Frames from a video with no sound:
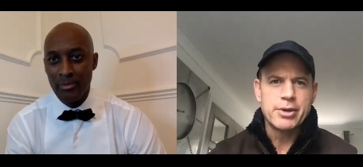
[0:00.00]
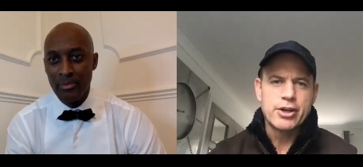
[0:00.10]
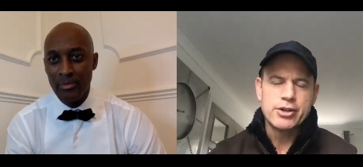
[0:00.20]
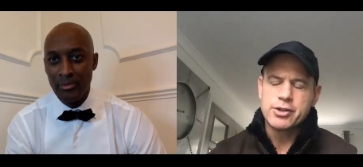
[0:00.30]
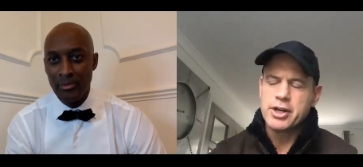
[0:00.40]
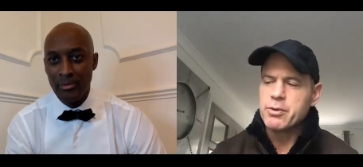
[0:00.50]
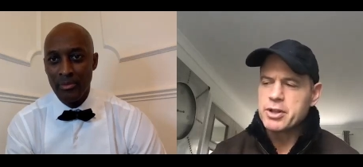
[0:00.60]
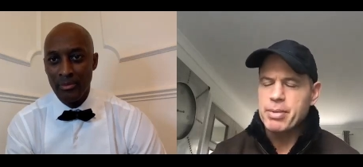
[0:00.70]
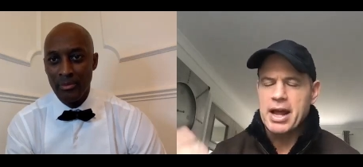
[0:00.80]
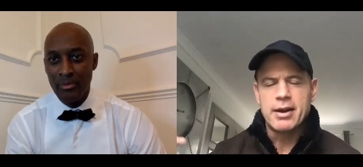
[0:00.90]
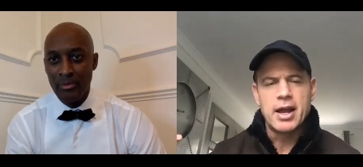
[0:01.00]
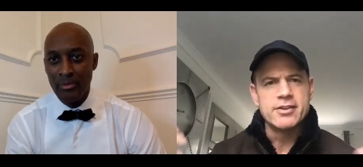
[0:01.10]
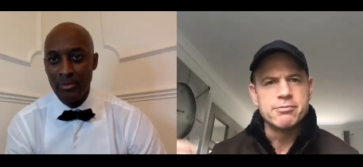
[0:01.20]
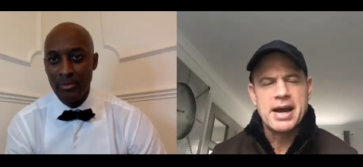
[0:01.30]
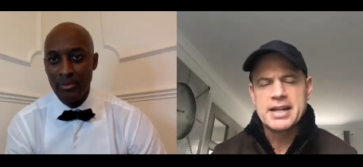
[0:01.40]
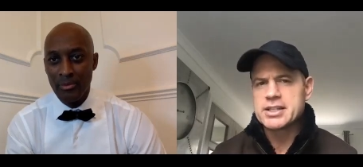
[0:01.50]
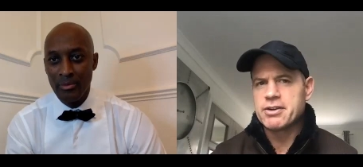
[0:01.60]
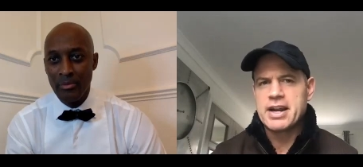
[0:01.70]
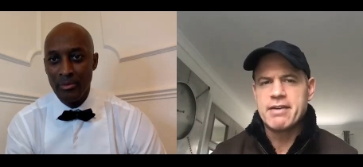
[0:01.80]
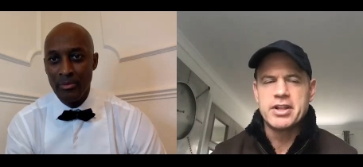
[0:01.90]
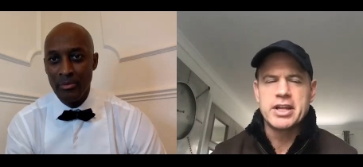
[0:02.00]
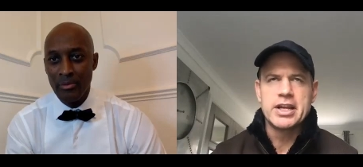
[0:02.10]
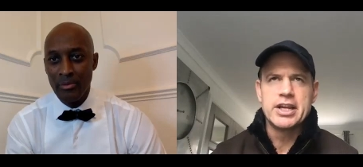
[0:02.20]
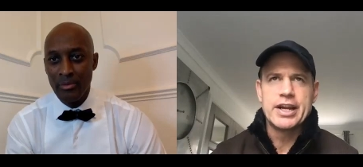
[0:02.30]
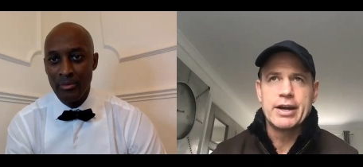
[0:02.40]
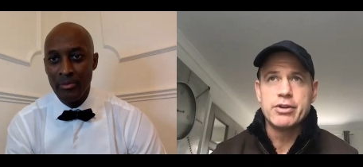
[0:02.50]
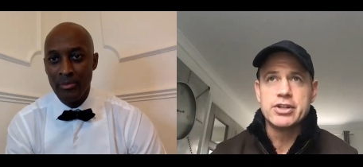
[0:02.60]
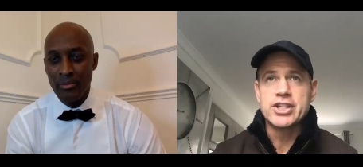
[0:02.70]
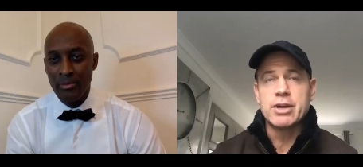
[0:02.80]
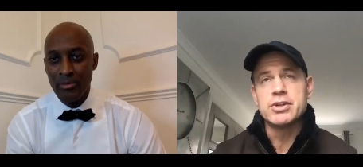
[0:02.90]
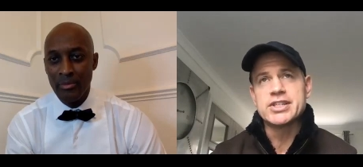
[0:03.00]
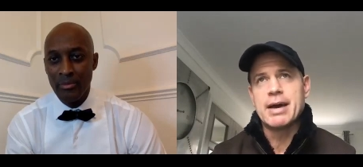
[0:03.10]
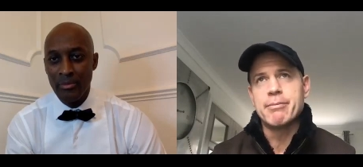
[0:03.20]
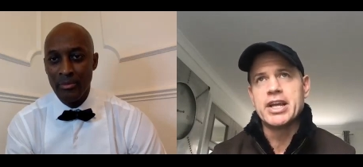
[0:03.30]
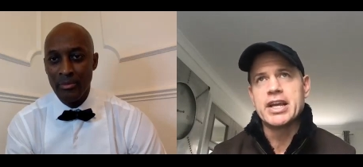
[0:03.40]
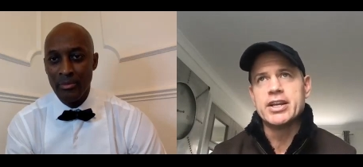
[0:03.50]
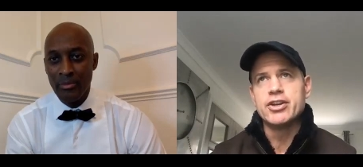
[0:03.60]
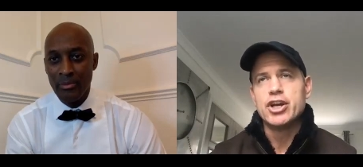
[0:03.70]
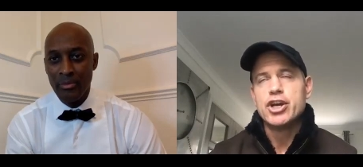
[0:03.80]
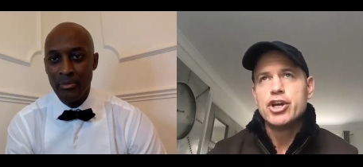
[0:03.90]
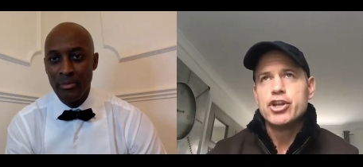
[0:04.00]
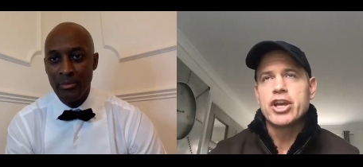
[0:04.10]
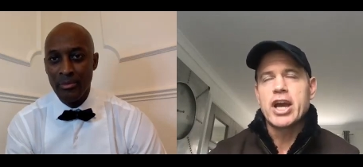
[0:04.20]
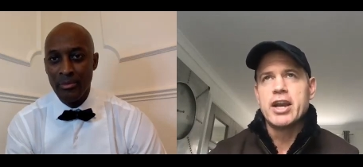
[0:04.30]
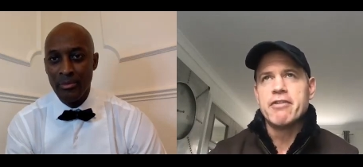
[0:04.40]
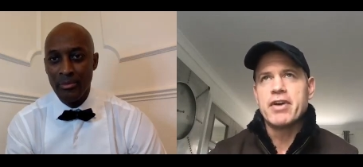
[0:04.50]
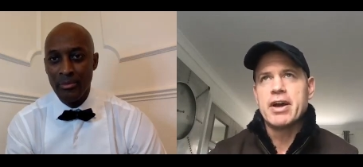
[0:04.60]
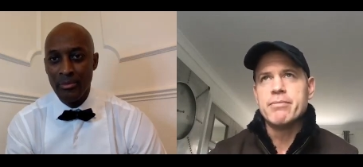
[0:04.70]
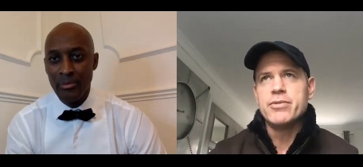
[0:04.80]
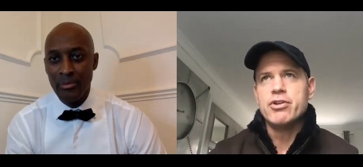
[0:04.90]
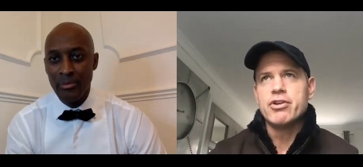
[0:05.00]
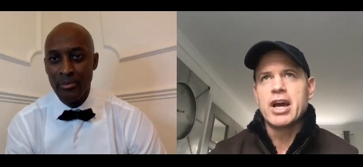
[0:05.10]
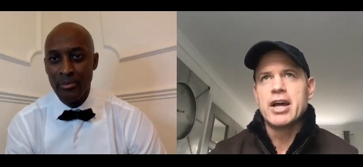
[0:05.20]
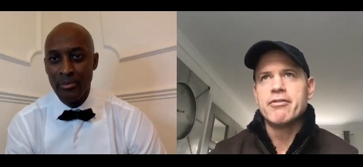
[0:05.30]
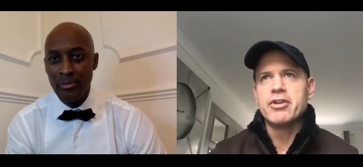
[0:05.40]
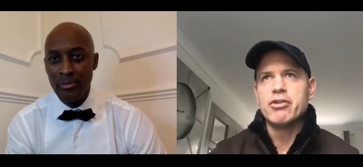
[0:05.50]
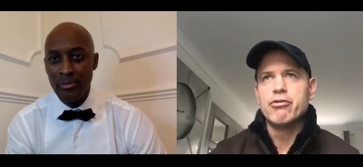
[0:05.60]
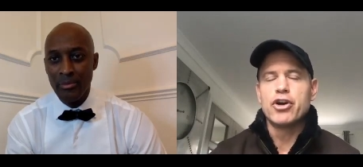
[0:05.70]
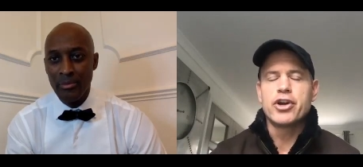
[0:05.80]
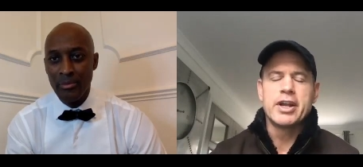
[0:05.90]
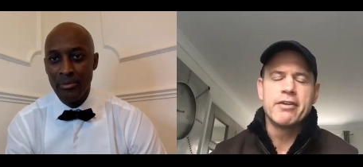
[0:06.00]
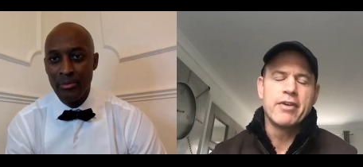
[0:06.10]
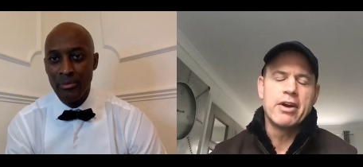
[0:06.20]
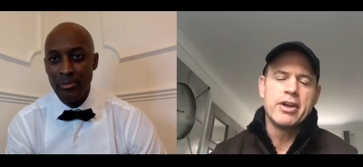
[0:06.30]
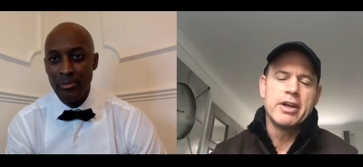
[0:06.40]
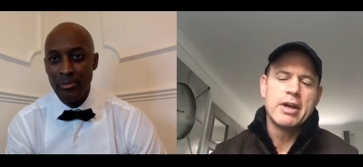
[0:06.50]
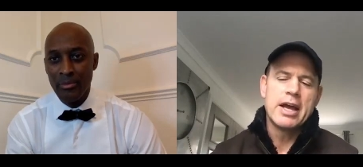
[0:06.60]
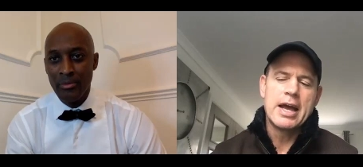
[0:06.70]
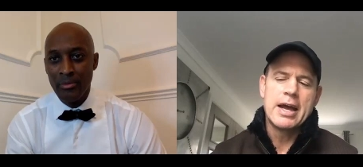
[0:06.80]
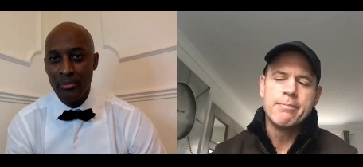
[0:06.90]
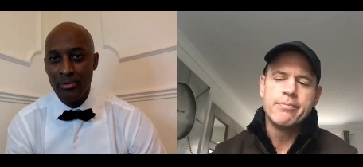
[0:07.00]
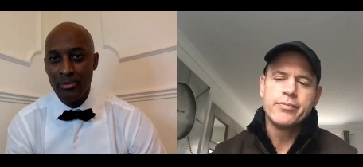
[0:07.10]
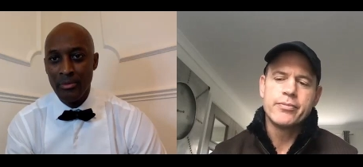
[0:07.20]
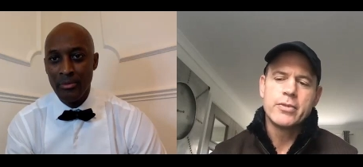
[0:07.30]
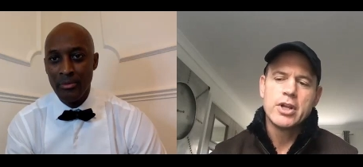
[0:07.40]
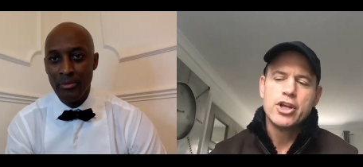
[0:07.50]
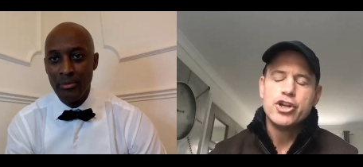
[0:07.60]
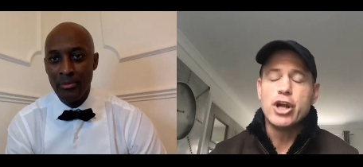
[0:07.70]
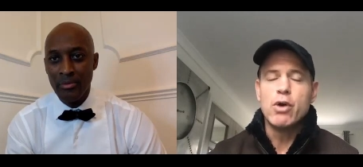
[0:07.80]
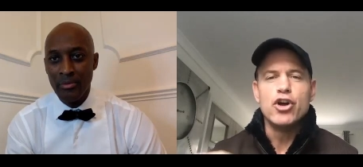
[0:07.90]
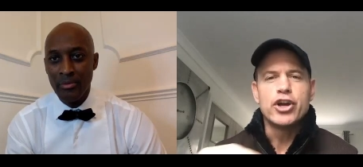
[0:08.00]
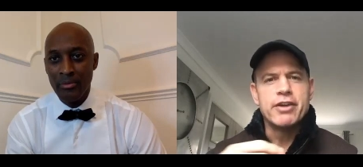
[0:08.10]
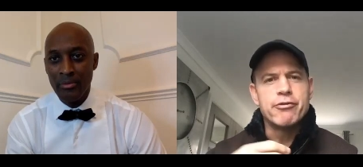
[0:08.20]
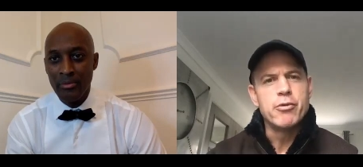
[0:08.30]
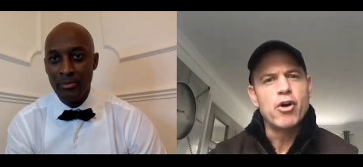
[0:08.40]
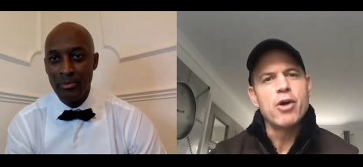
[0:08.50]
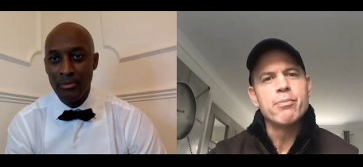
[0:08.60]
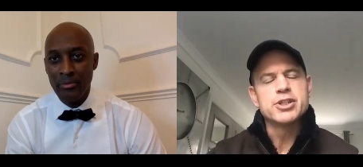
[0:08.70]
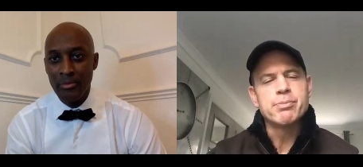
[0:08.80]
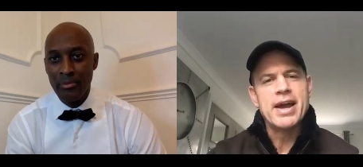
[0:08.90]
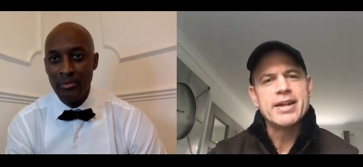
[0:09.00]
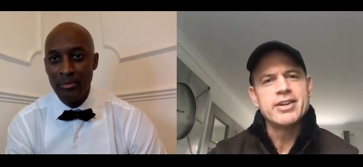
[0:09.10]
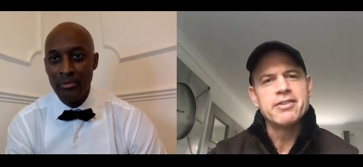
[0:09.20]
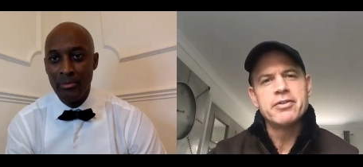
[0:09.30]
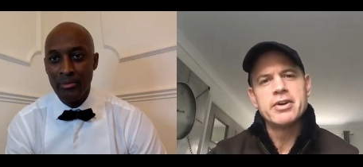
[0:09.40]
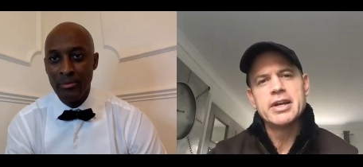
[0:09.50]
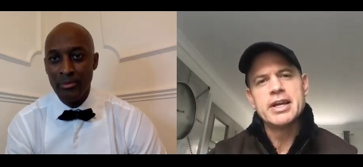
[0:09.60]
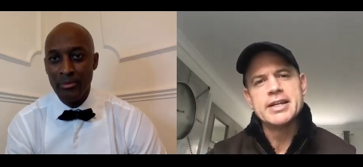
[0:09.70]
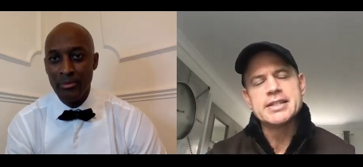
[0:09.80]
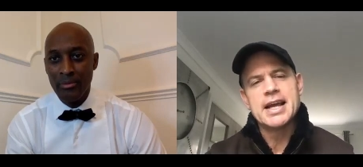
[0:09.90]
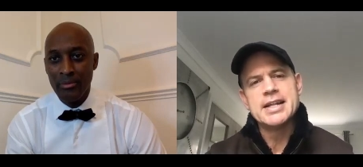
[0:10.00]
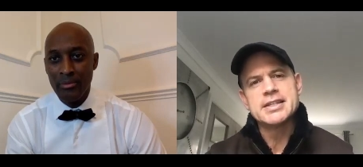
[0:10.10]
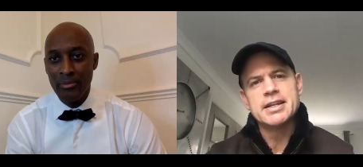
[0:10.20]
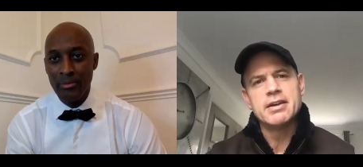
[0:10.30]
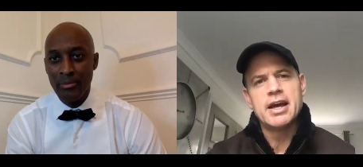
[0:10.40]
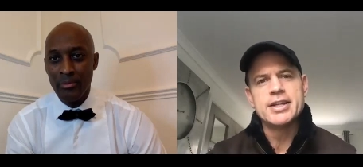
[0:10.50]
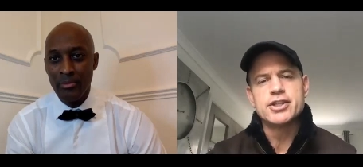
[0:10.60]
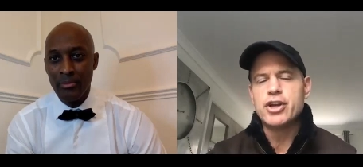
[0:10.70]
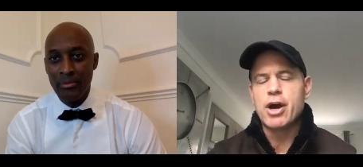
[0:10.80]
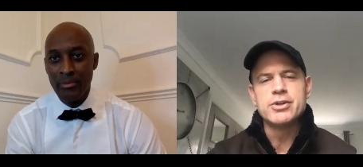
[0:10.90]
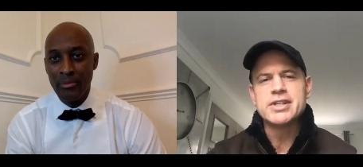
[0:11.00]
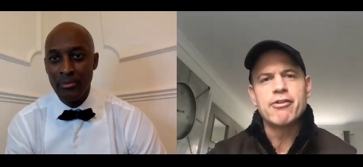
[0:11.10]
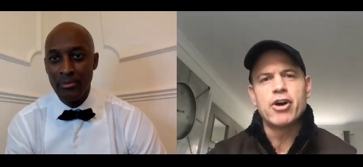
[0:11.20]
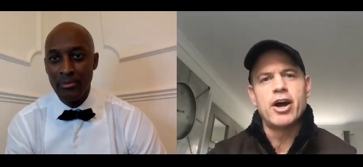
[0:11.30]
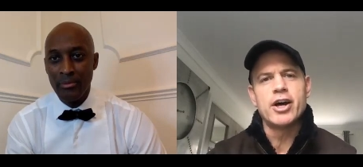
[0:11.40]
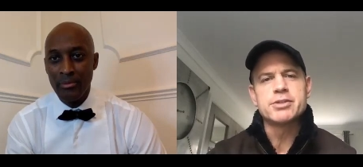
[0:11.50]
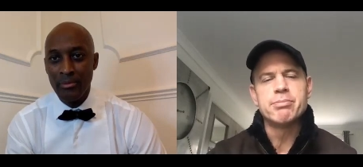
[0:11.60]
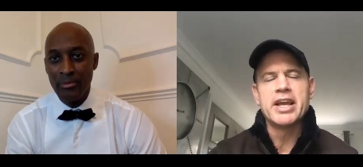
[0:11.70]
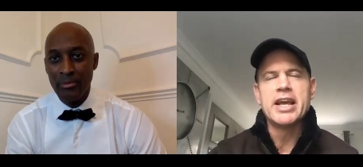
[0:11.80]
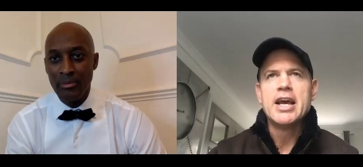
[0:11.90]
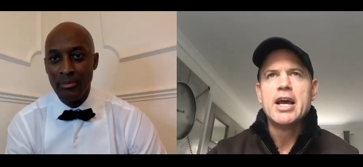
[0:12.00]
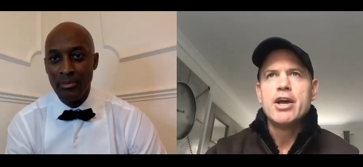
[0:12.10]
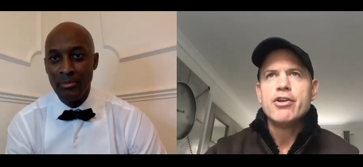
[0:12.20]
Speaker 1: it because you know the Black Lives Matter and everything. You know, you see what's happening, and you kind of, um, you kind of, you look at it very, um, you don't look at it from your own perspective, in a sense, and and it's no one's ever asked me,